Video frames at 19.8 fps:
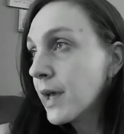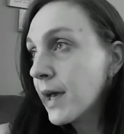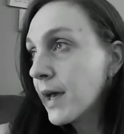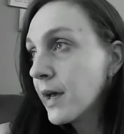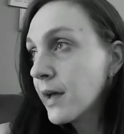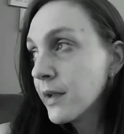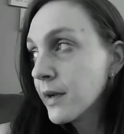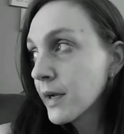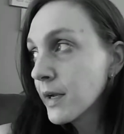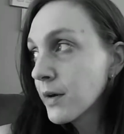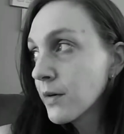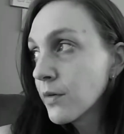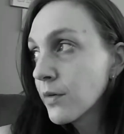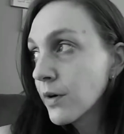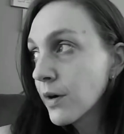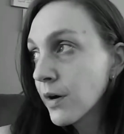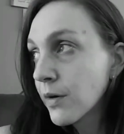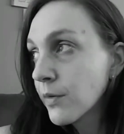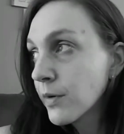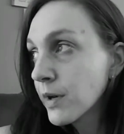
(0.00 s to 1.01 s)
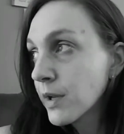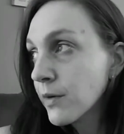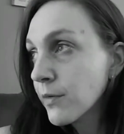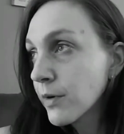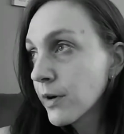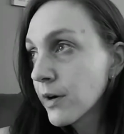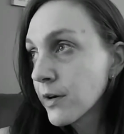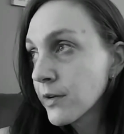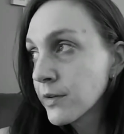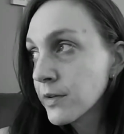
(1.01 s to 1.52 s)
And I don't go
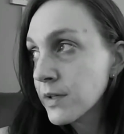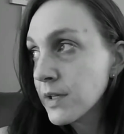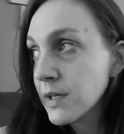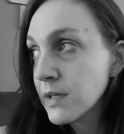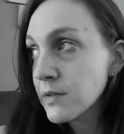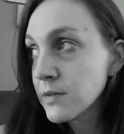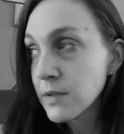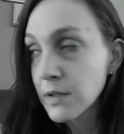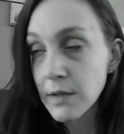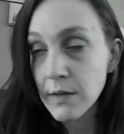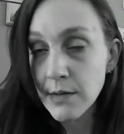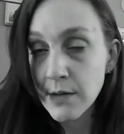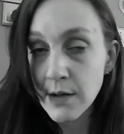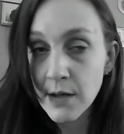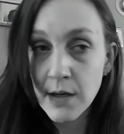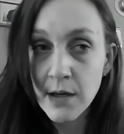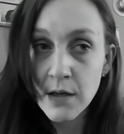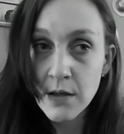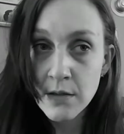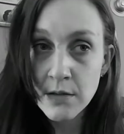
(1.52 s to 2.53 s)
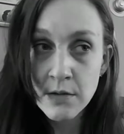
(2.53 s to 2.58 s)
anywhere on days like that.